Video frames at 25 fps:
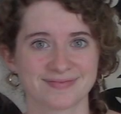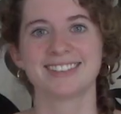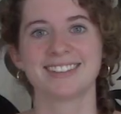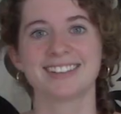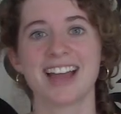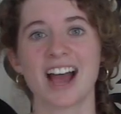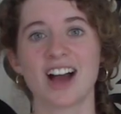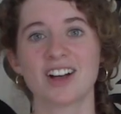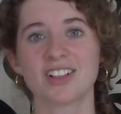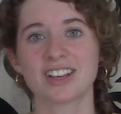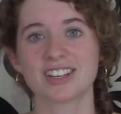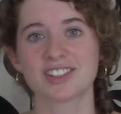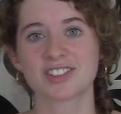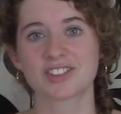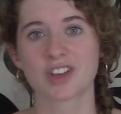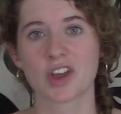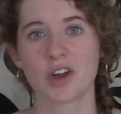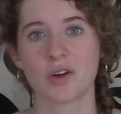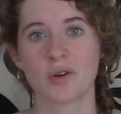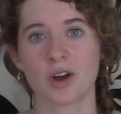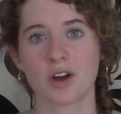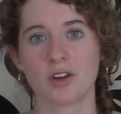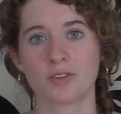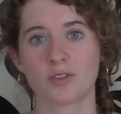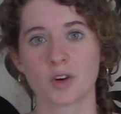Now let's go
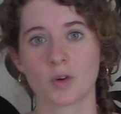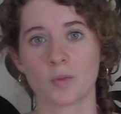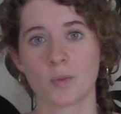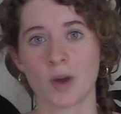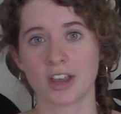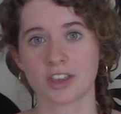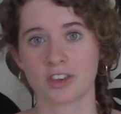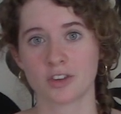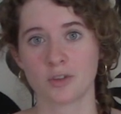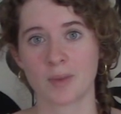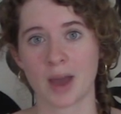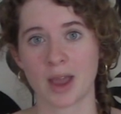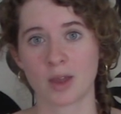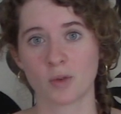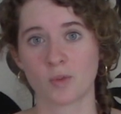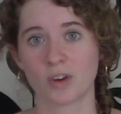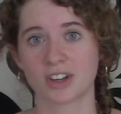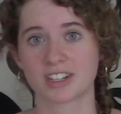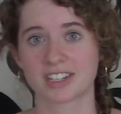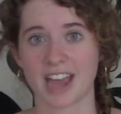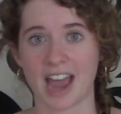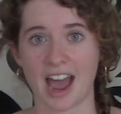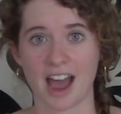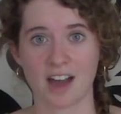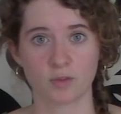over what you might
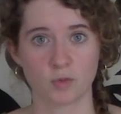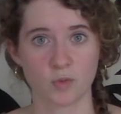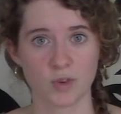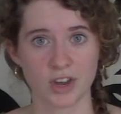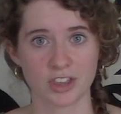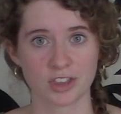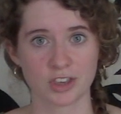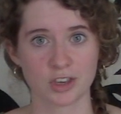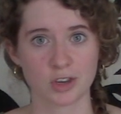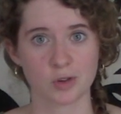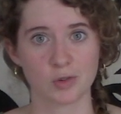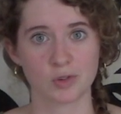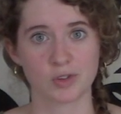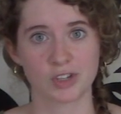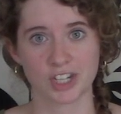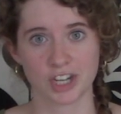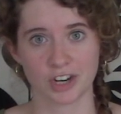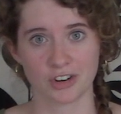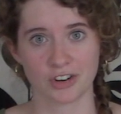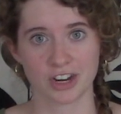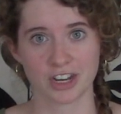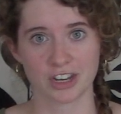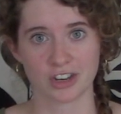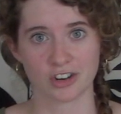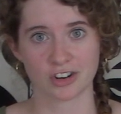want to have with you
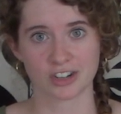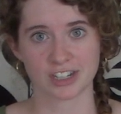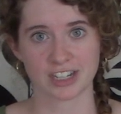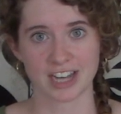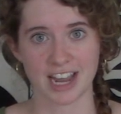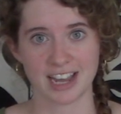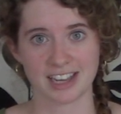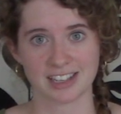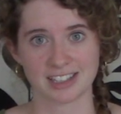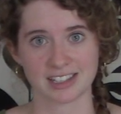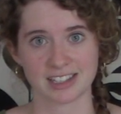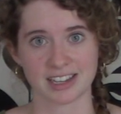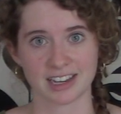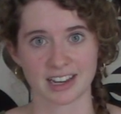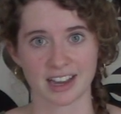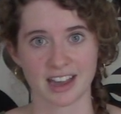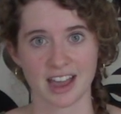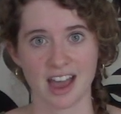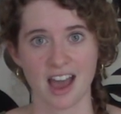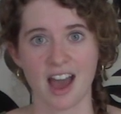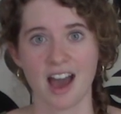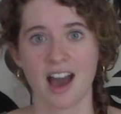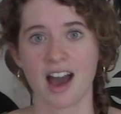during your tasting.